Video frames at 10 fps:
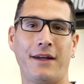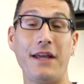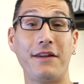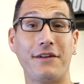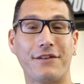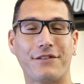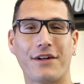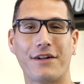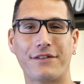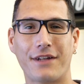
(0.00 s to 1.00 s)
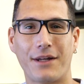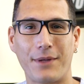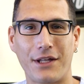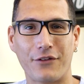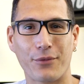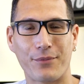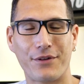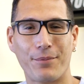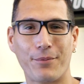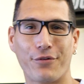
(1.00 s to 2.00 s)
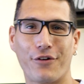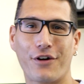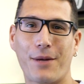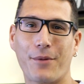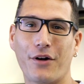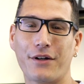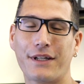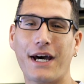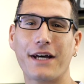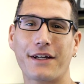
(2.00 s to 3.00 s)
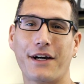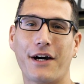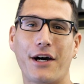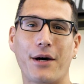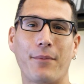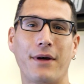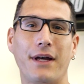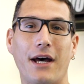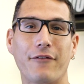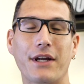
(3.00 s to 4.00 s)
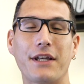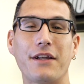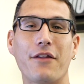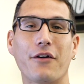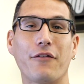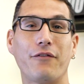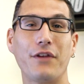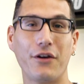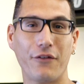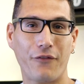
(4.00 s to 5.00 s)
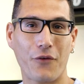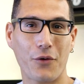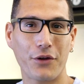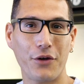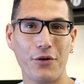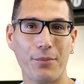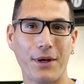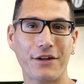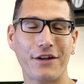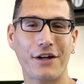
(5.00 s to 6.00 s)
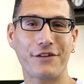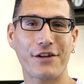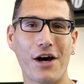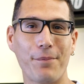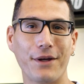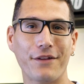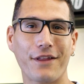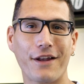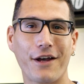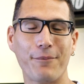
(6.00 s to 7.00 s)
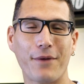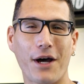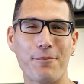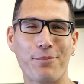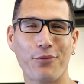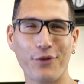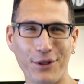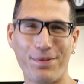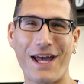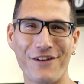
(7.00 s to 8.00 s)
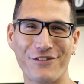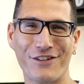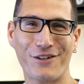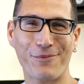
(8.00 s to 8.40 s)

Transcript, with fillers: Hey, this is John Sanmez from Simple Programmer dot com. I've got another video for you about a, a topic that I'm, I'm pretty passionate